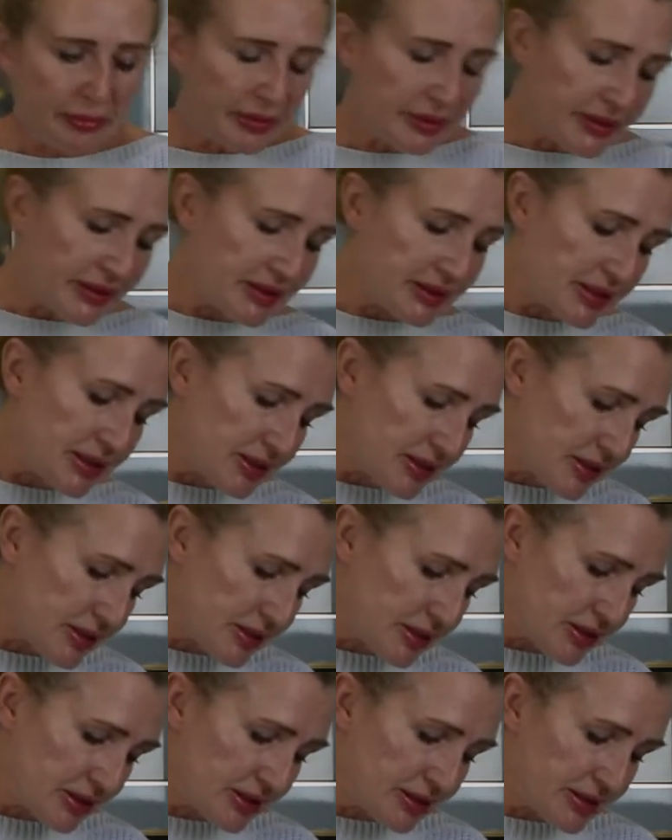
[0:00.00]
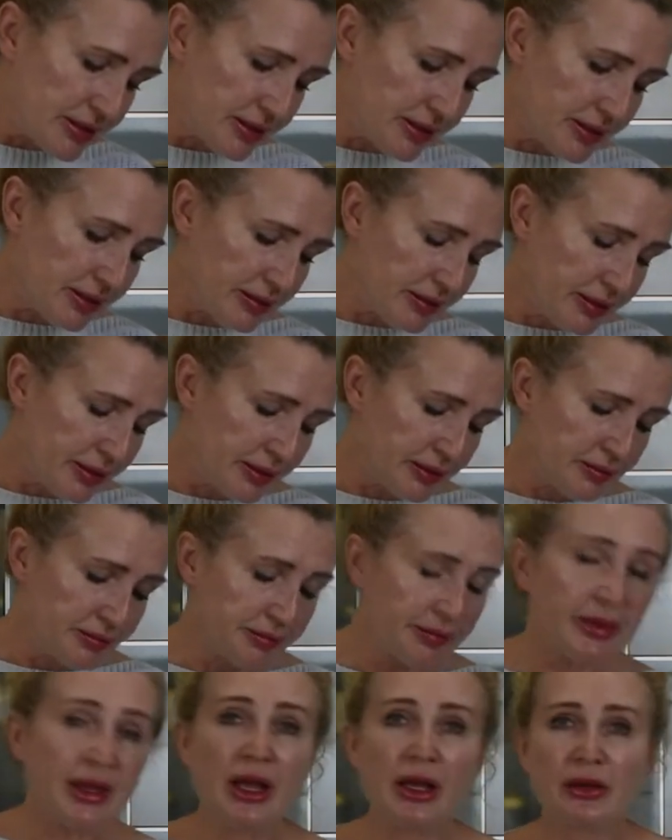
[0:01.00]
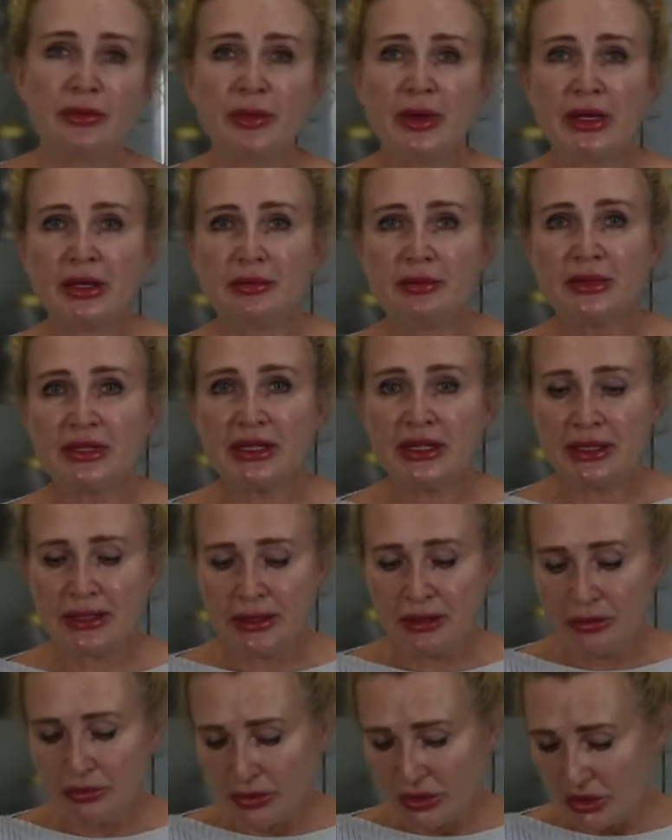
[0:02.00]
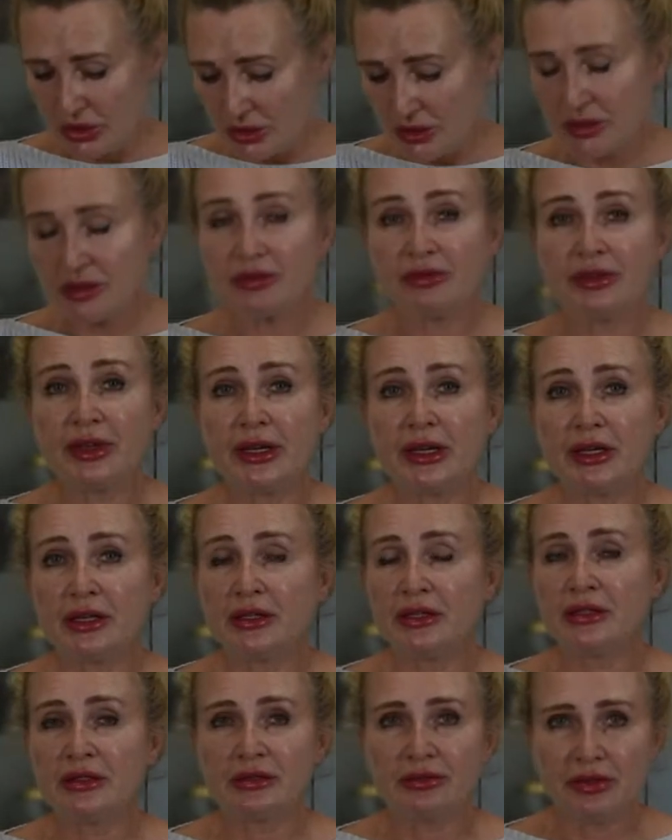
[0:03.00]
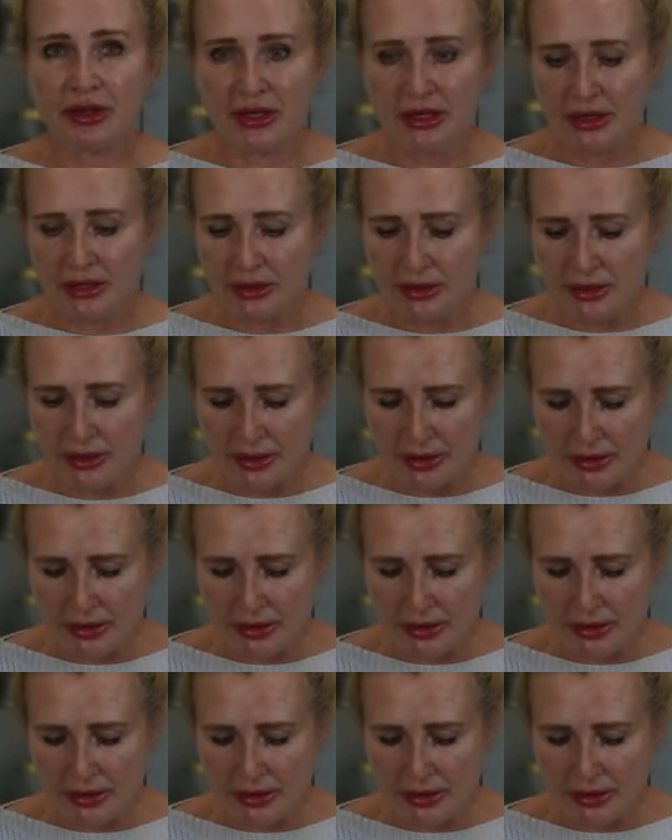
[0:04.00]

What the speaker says: This is just aluminium tin, which is very good, very